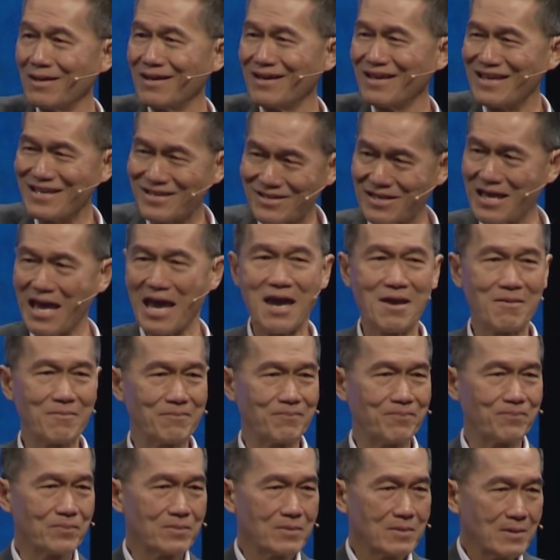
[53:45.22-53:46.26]
He came
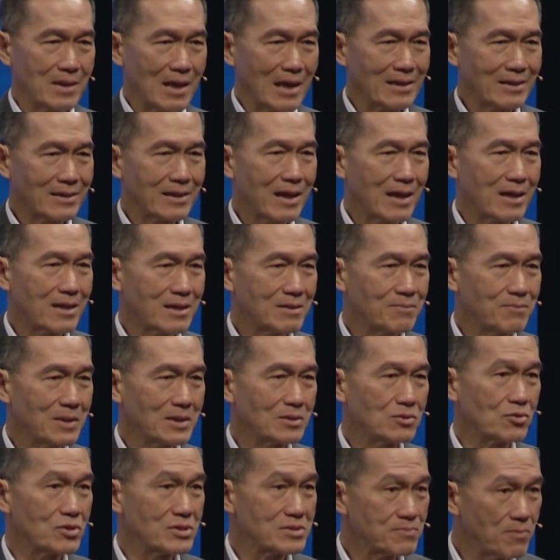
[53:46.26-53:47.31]
and carried
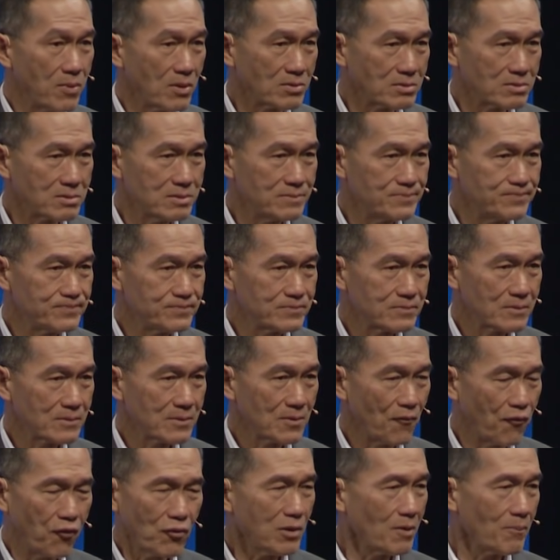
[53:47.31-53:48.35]
me to his boat,
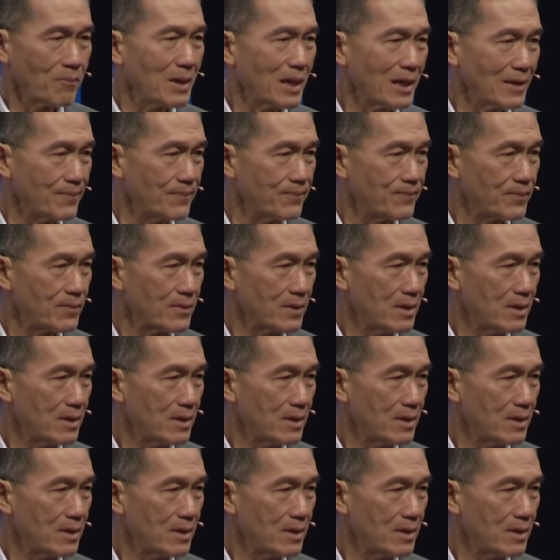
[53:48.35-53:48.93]
full of blood.